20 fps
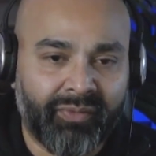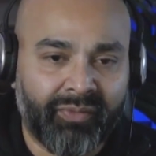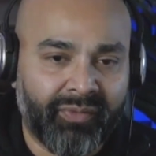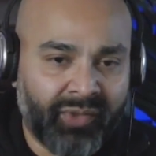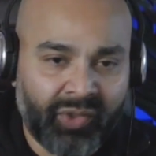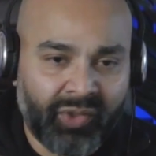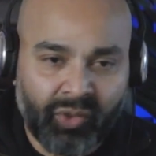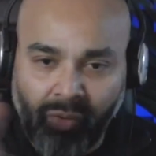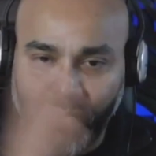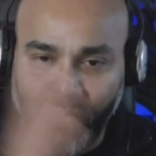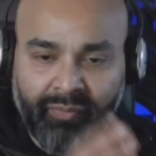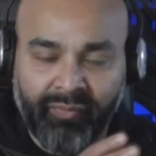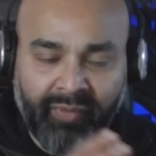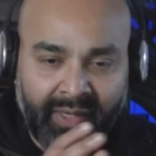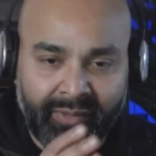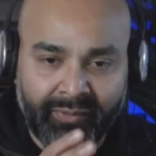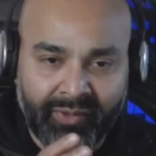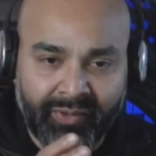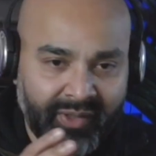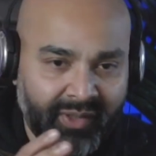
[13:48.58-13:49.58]
strong
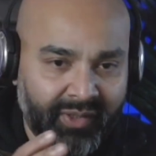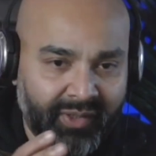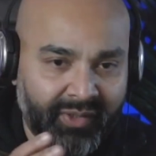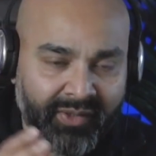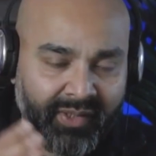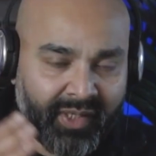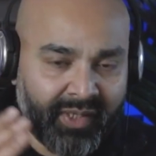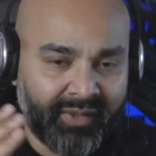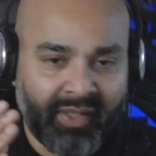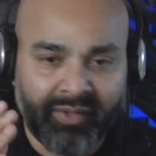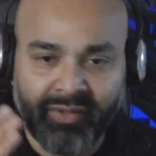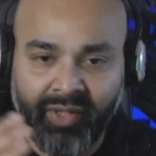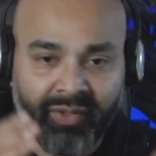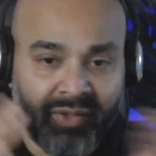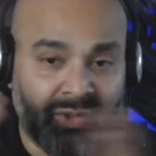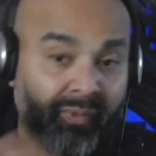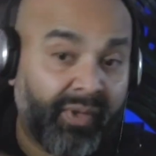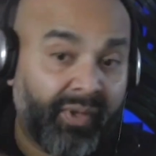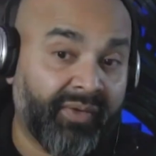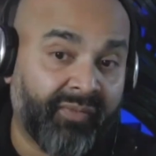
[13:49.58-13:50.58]
founders
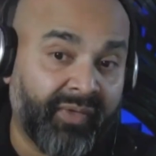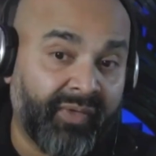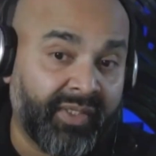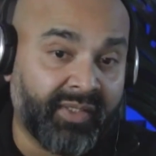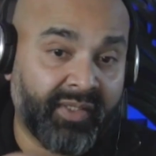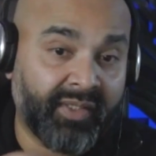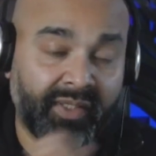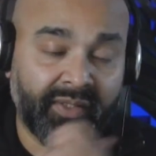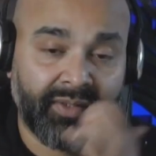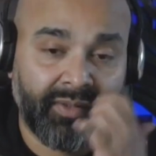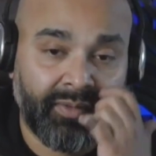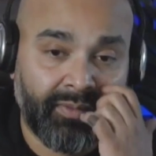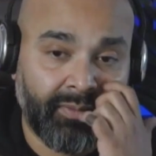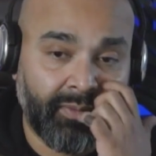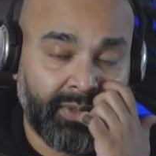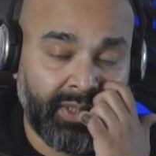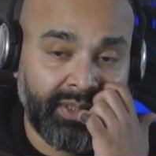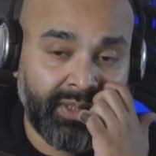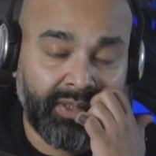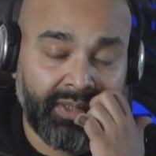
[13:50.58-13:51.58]
and great VCs,
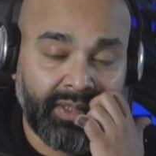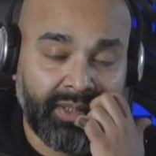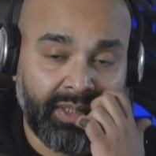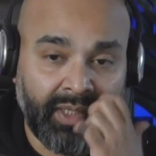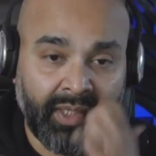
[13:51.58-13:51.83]
right?